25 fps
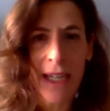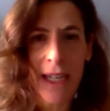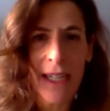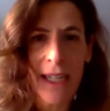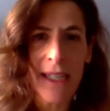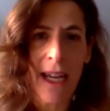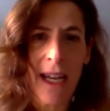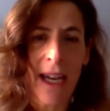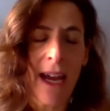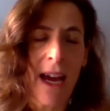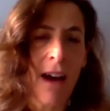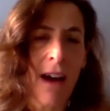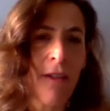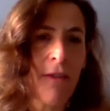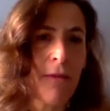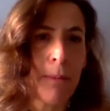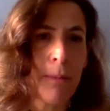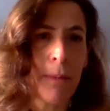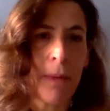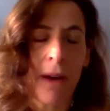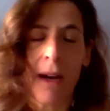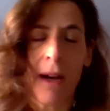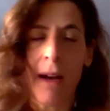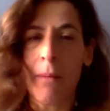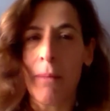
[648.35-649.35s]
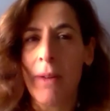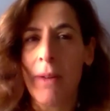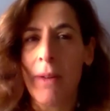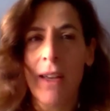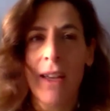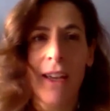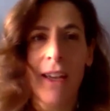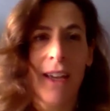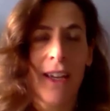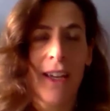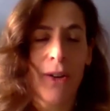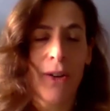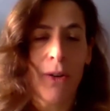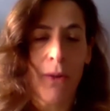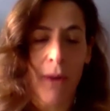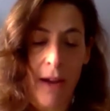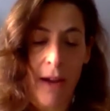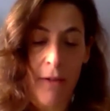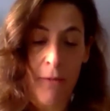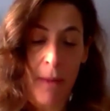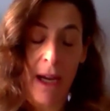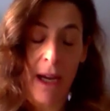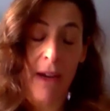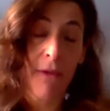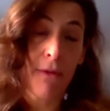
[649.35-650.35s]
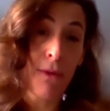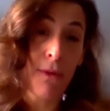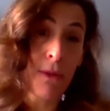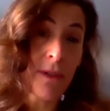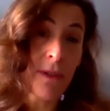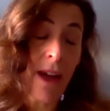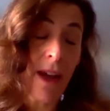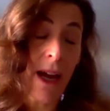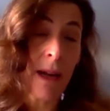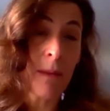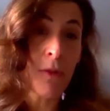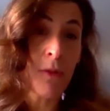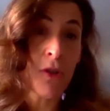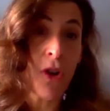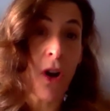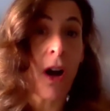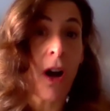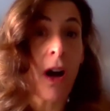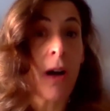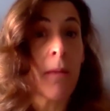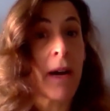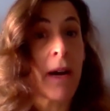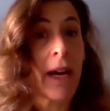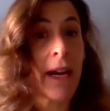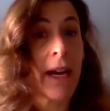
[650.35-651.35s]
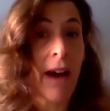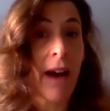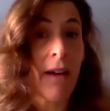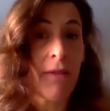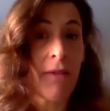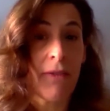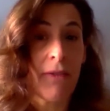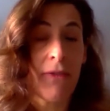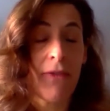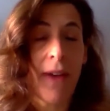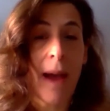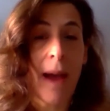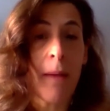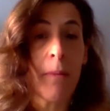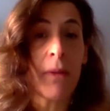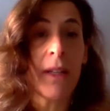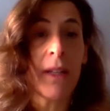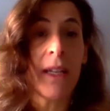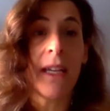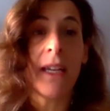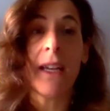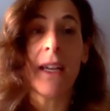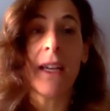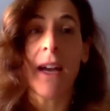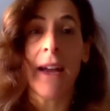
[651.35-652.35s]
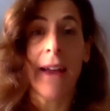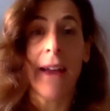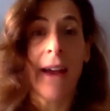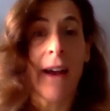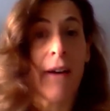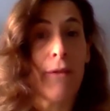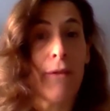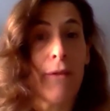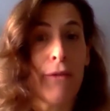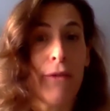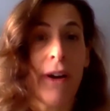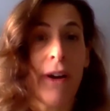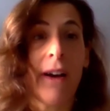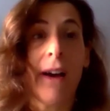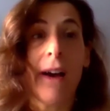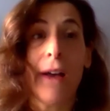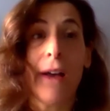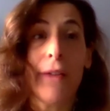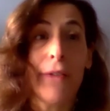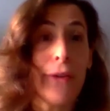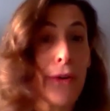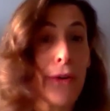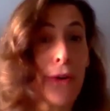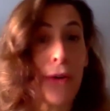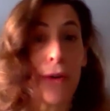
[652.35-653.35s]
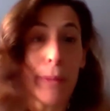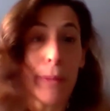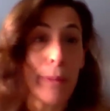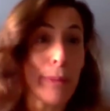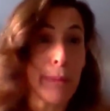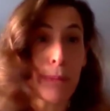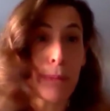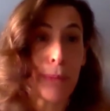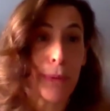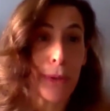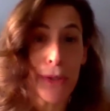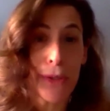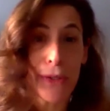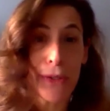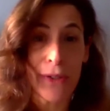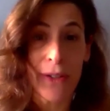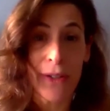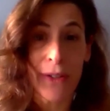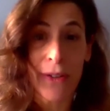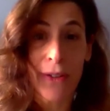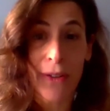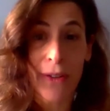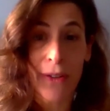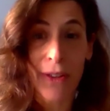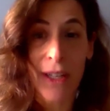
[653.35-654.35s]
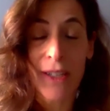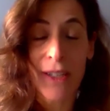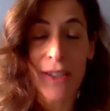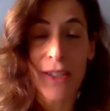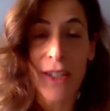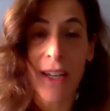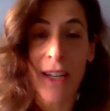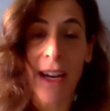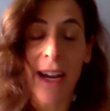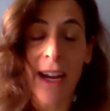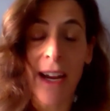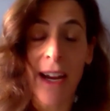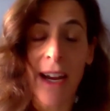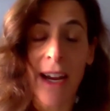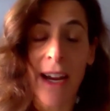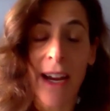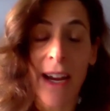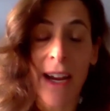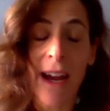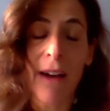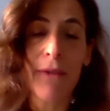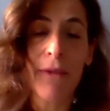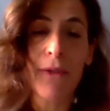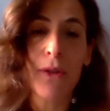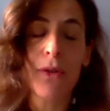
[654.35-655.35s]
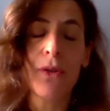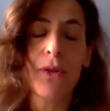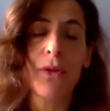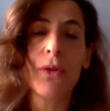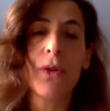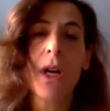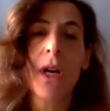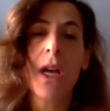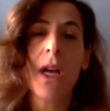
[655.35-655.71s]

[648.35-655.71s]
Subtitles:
I have I have my full-time job, I have a family, I have other personal things that I have to do.